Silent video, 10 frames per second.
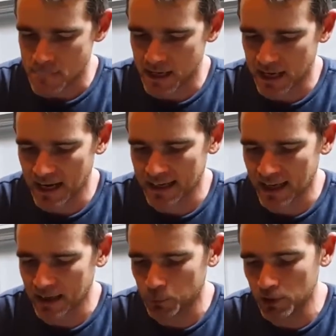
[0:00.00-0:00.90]
Again,
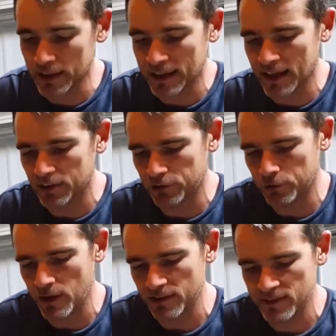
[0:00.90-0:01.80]
I really can't
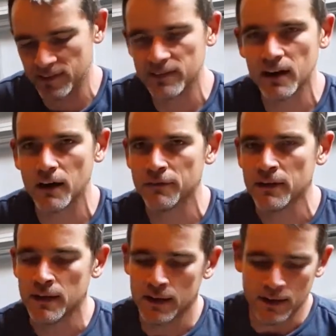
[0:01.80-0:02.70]
stress this
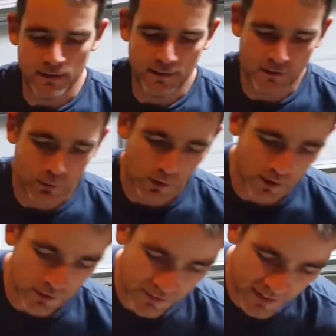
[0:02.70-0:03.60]
enough. This is one
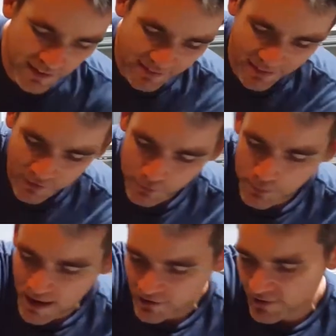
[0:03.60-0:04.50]
of those things,
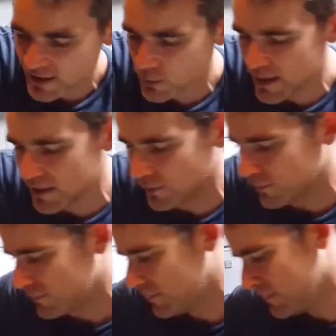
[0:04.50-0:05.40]

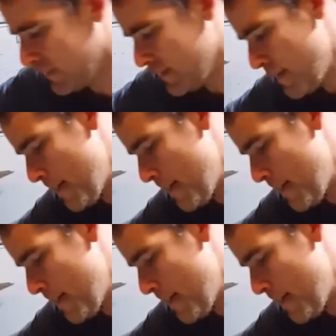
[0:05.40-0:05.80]
especially